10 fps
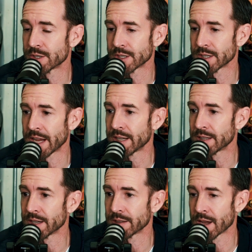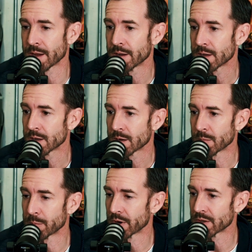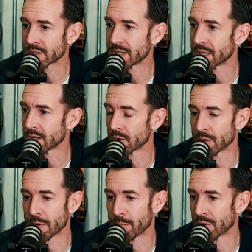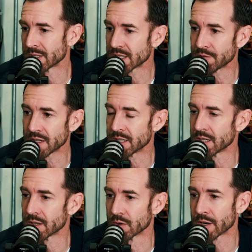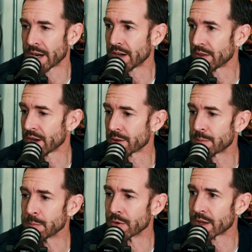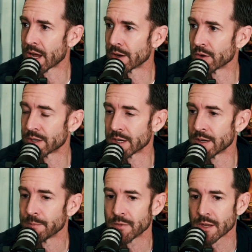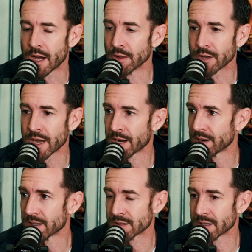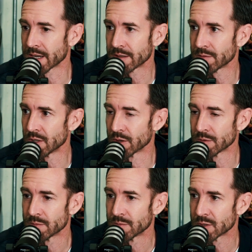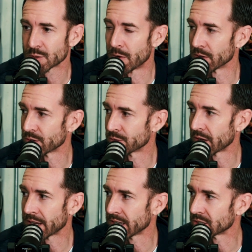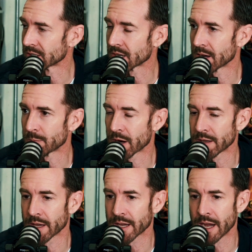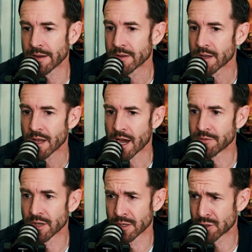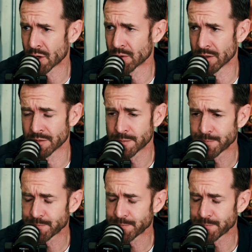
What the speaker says: to anything that my brothers did, or my boy CV did, or any of the other people that I know did. I look at it as like, you know, small little vacation time, right? Like I've done a total of,